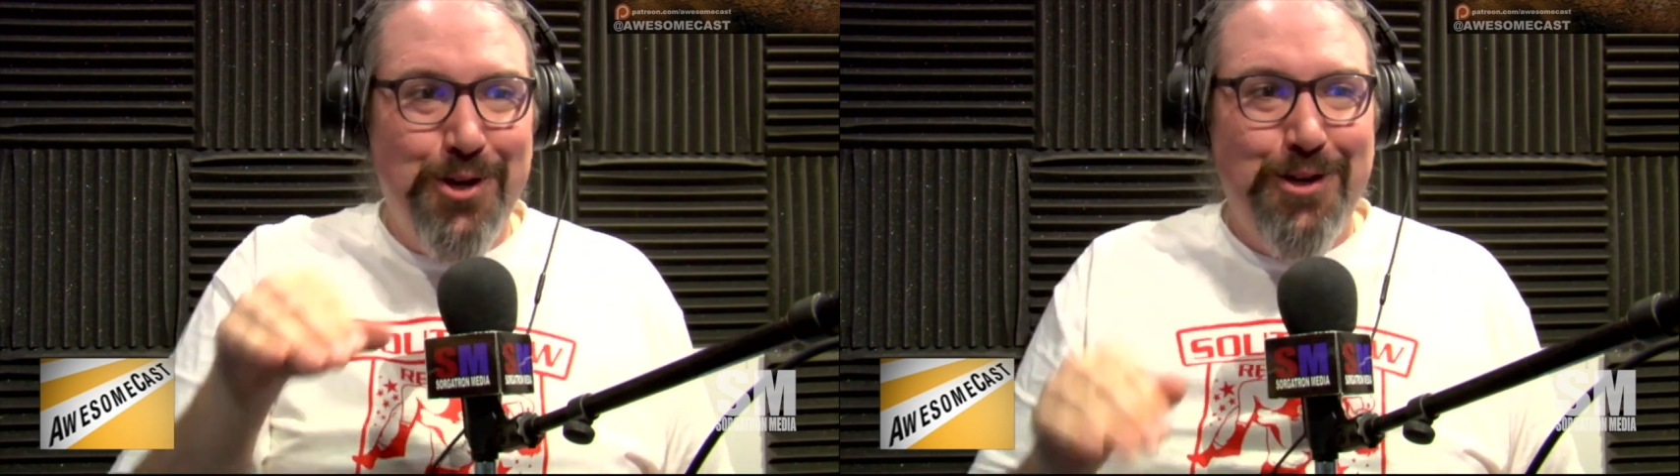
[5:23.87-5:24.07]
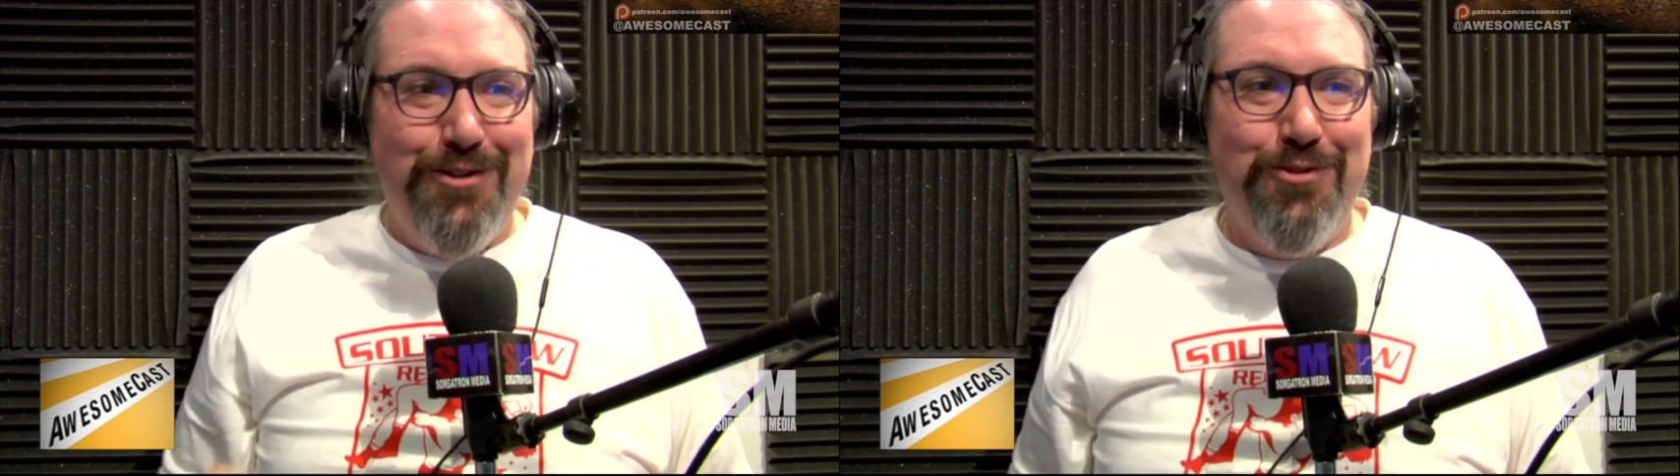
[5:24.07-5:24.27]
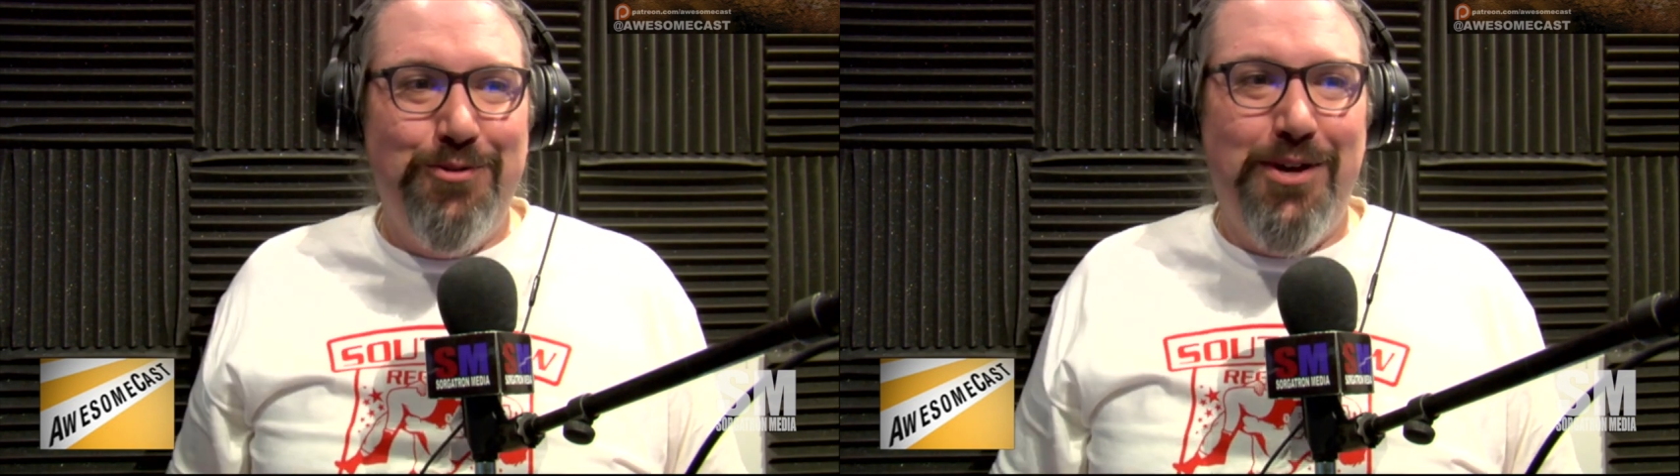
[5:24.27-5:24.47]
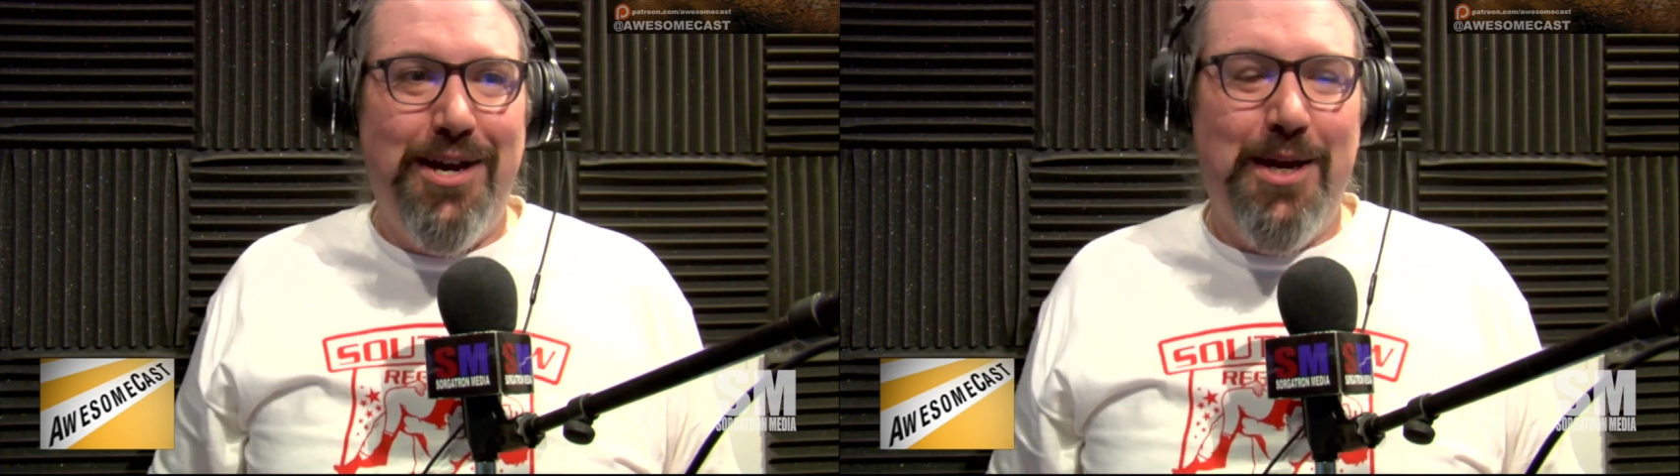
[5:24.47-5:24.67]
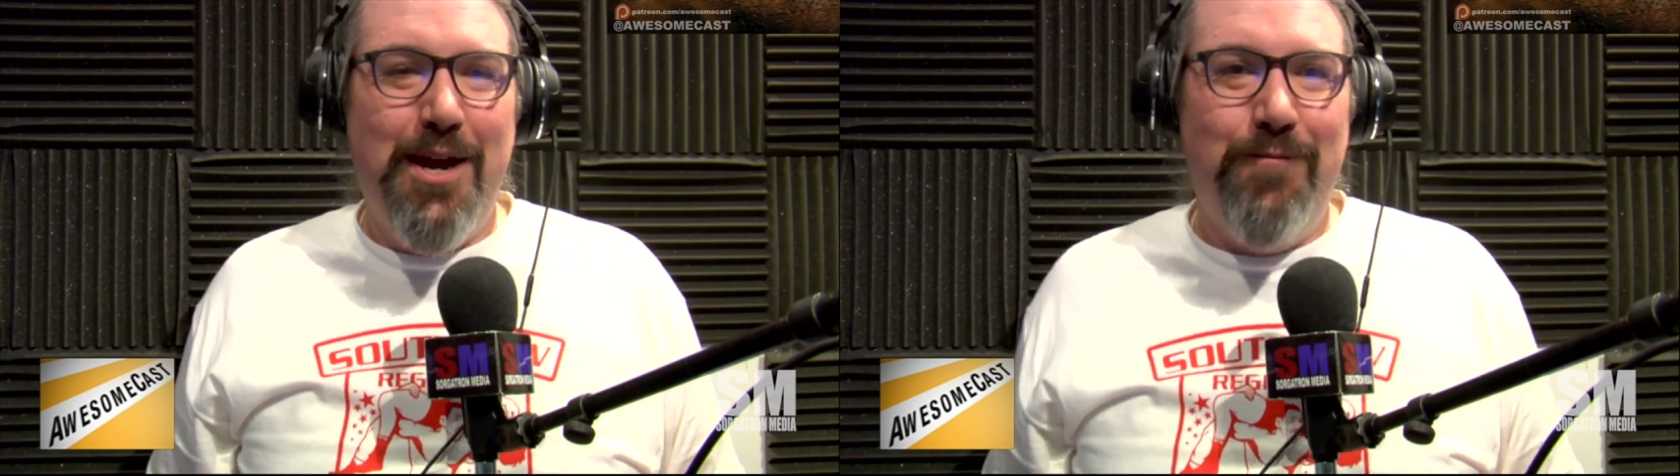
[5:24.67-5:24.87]
to
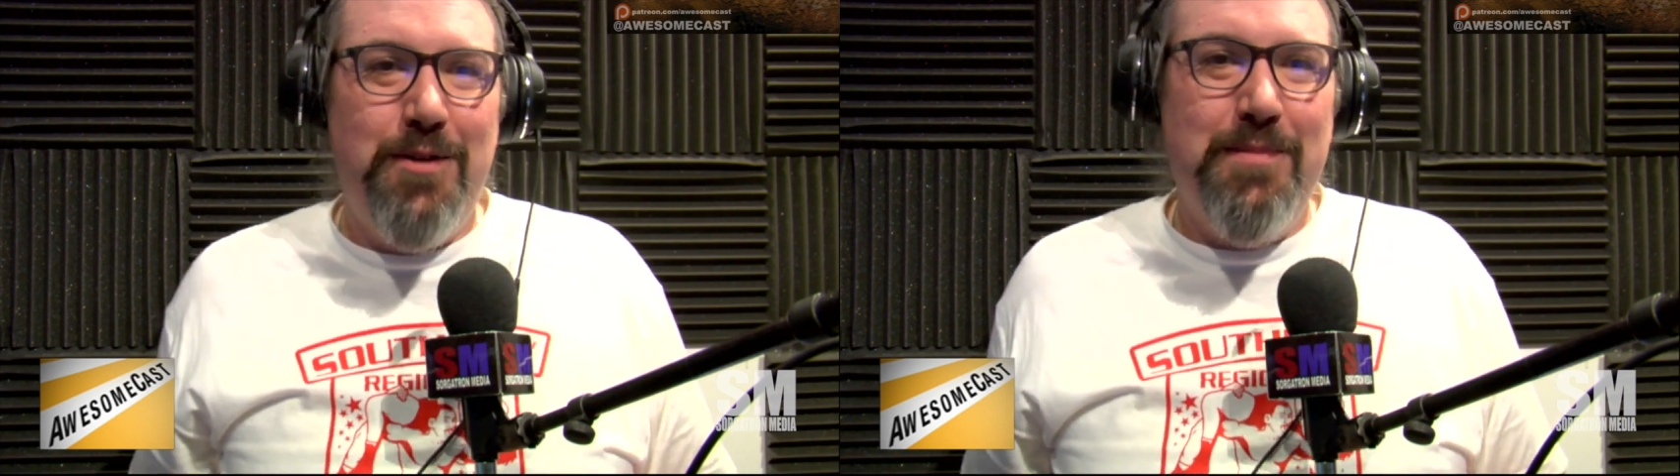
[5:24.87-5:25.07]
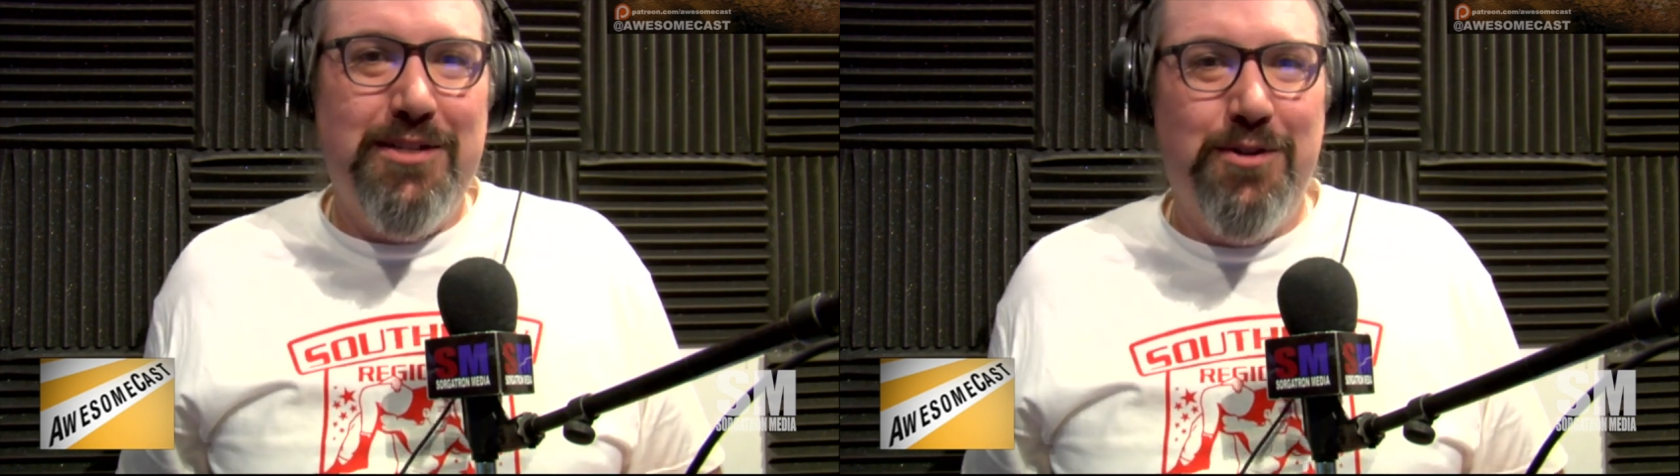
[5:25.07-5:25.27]
get vMix to